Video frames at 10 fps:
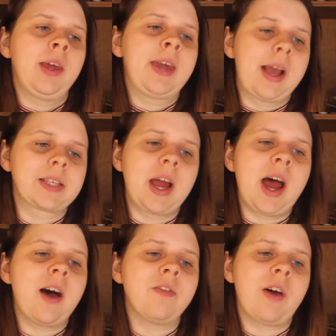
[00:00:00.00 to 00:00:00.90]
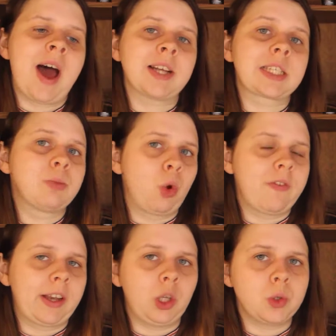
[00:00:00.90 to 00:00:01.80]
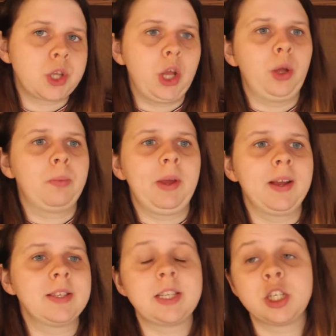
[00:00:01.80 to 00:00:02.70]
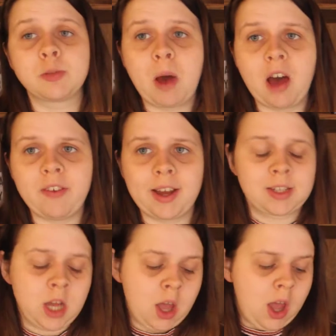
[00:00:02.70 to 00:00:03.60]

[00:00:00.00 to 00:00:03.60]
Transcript: gigs I have at smaller venues too, because it's just perfect.